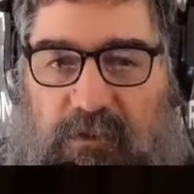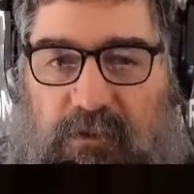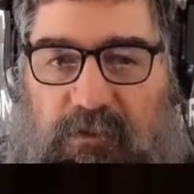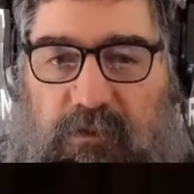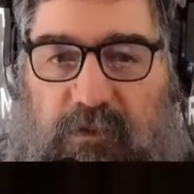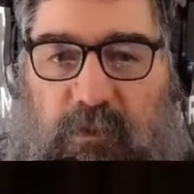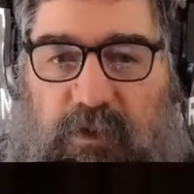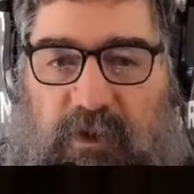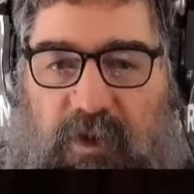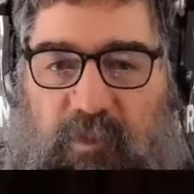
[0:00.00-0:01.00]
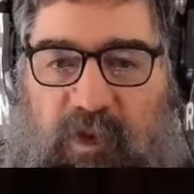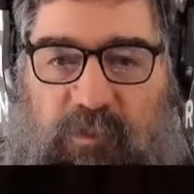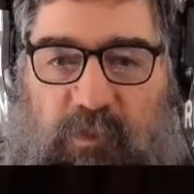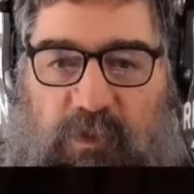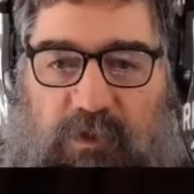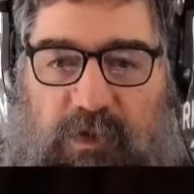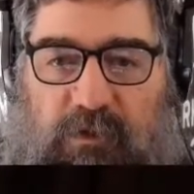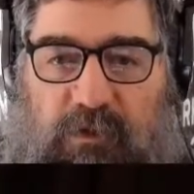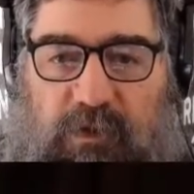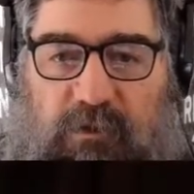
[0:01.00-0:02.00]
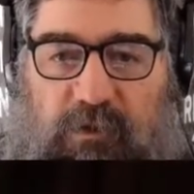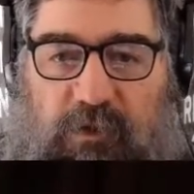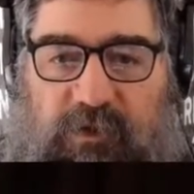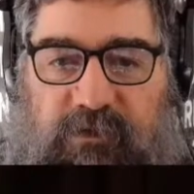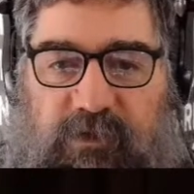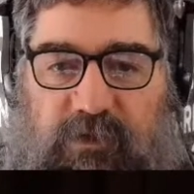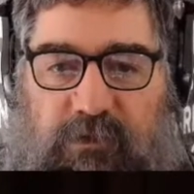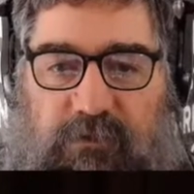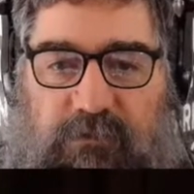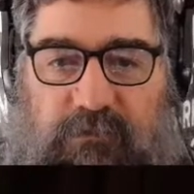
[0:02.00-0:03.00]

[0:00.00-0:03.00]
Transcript: So we're coming up on Walnut Creek, green signal.